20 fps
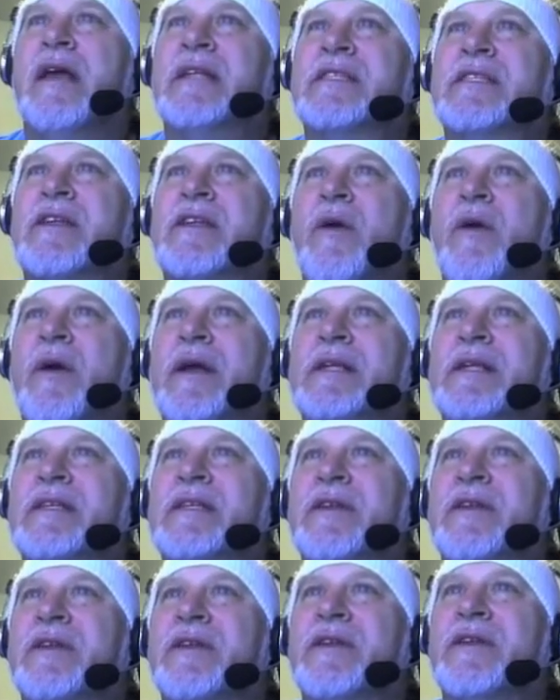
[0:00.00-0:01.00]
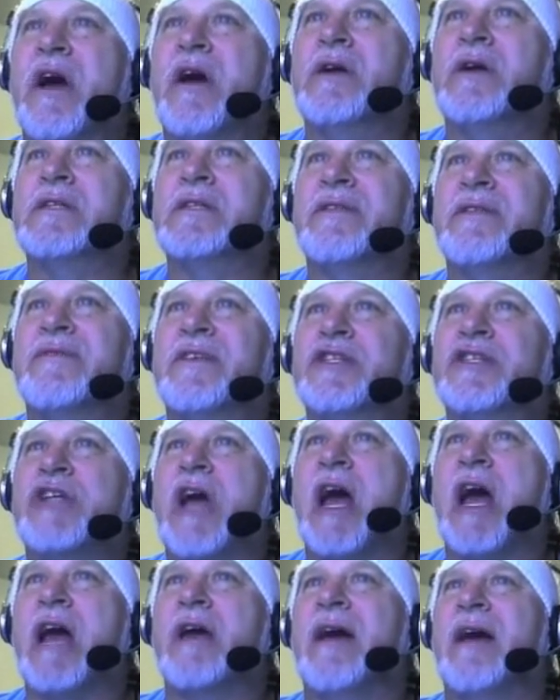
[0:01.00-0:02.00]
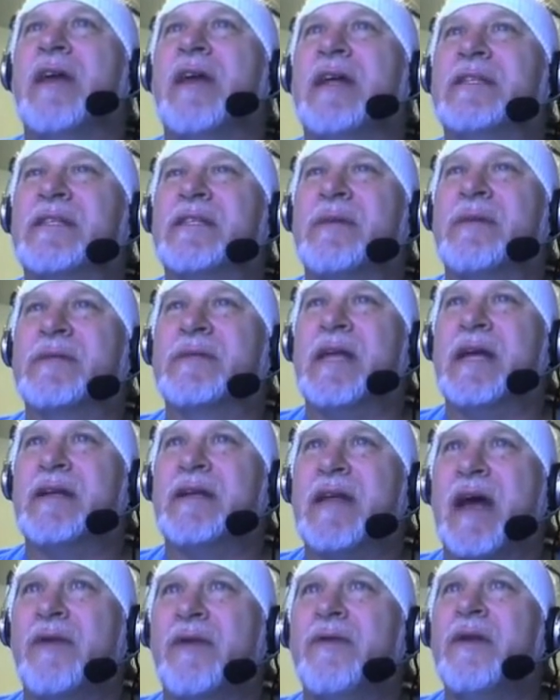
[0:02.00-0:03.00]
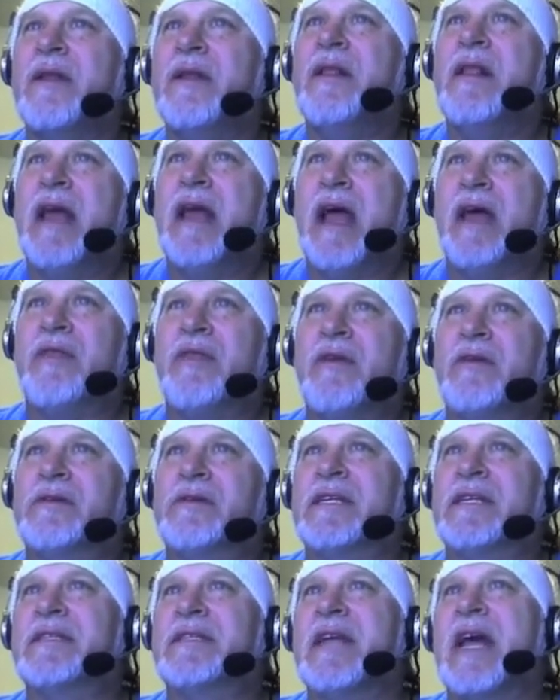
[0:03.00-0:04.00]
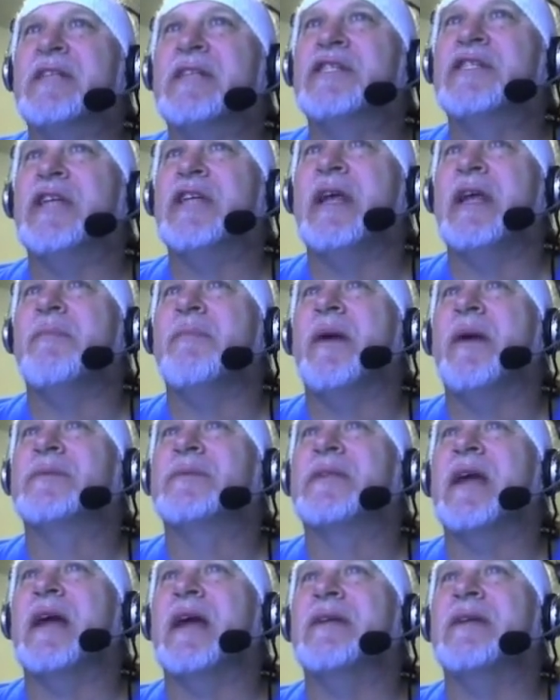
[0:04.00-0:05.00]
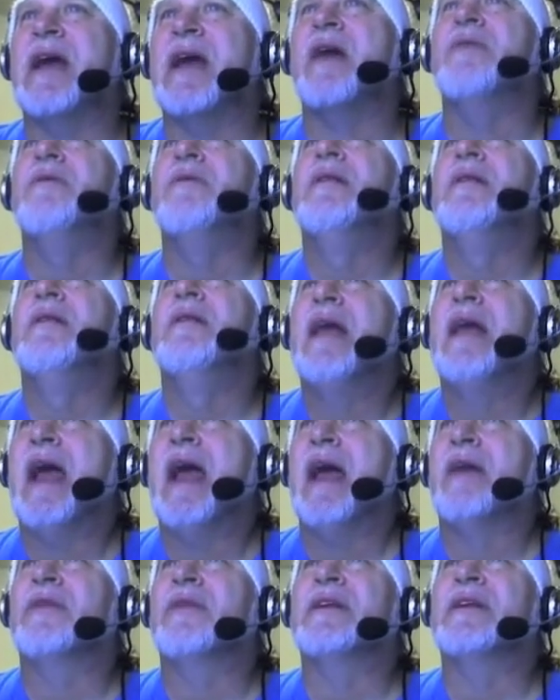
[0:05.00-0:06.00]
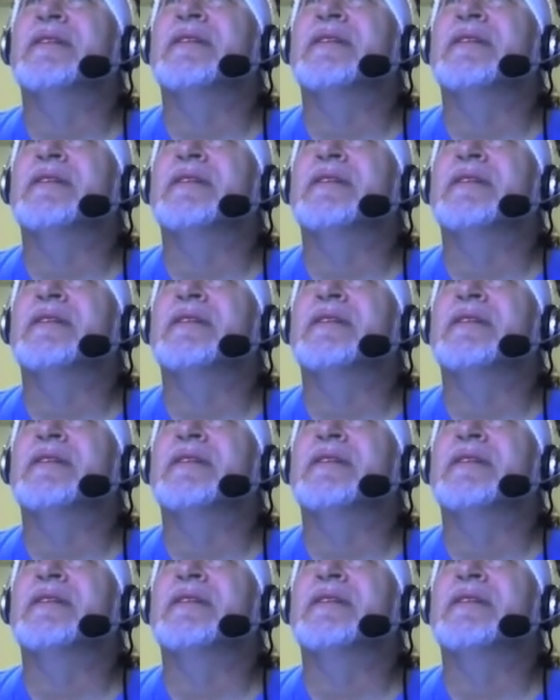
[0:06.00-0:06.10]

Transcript: It's going to the nose of the child that's upside down. And there's a dead sheep upside down. And the